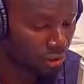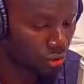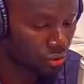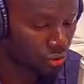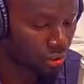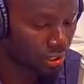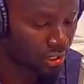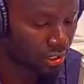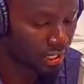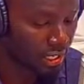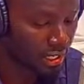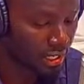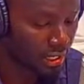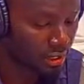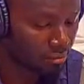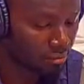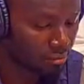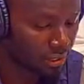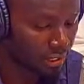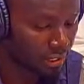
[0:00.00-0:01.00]
to raid
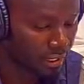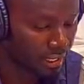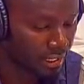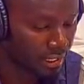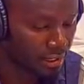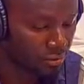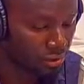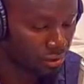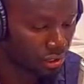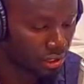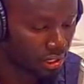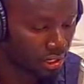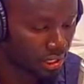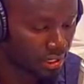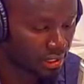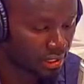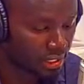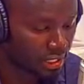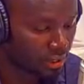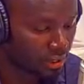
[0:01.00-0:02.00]
cattle but later
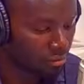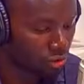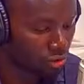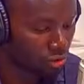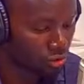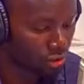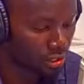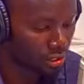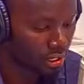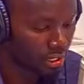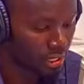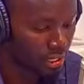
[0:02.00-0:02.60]
returned the animals.